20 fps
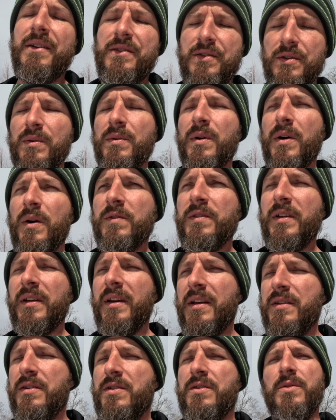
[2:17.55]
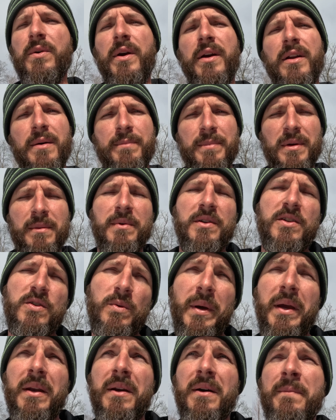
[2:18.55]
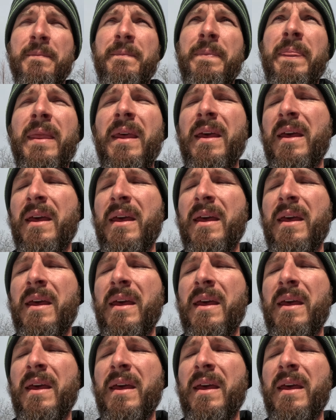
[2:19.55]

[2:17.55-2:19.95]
rows, I guess, straight up in between them.